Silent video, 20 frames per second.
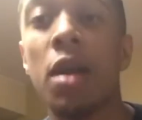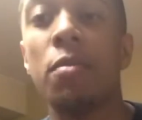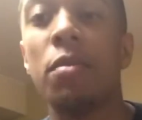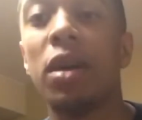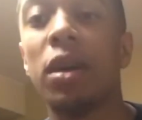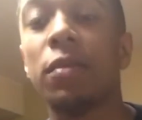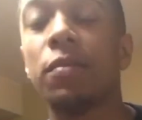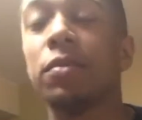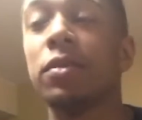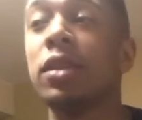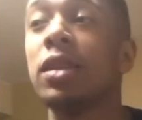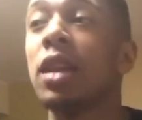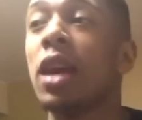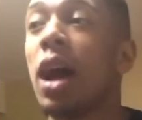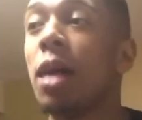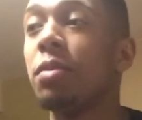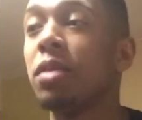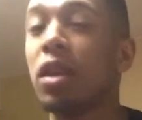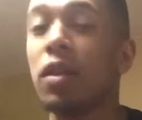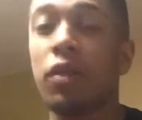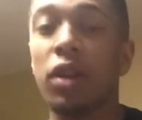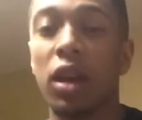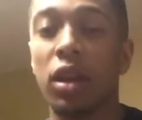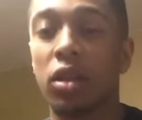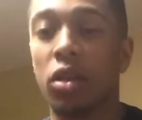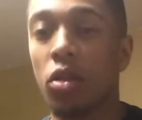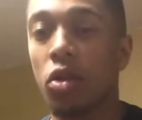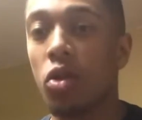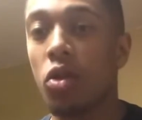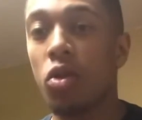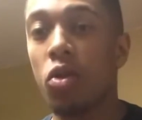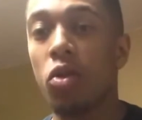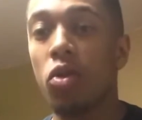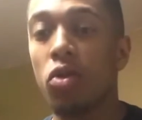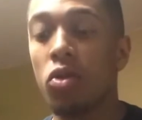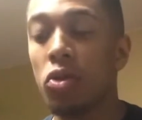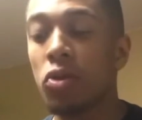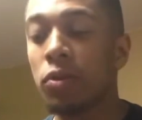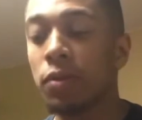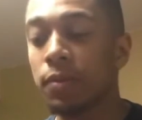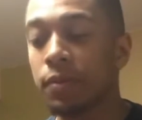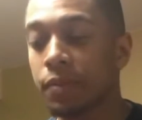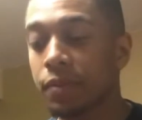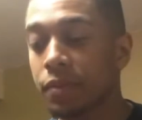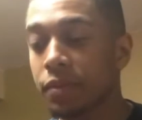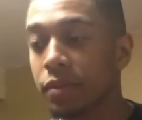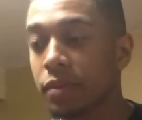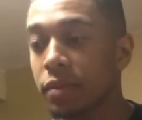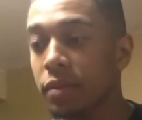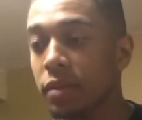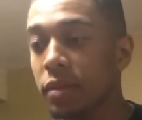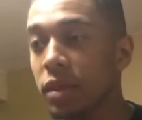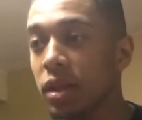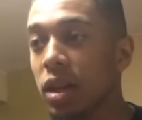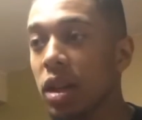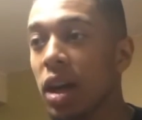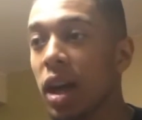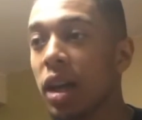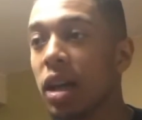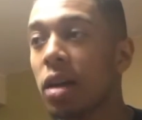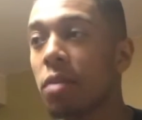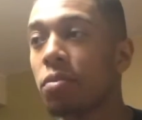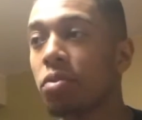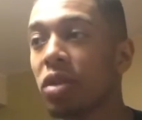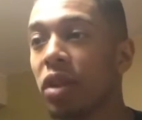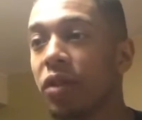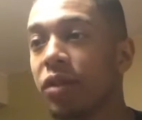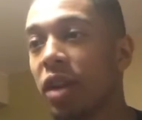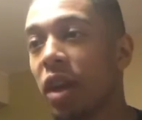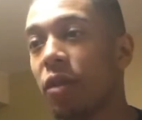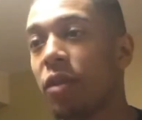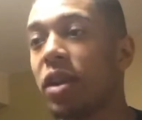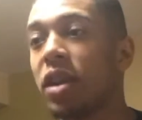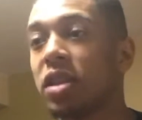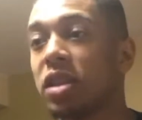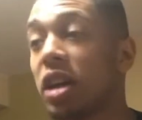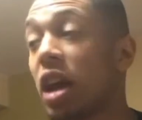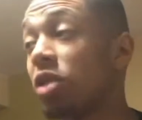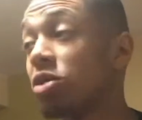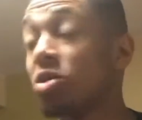but I'm gonna give you like the whole like a brief definition.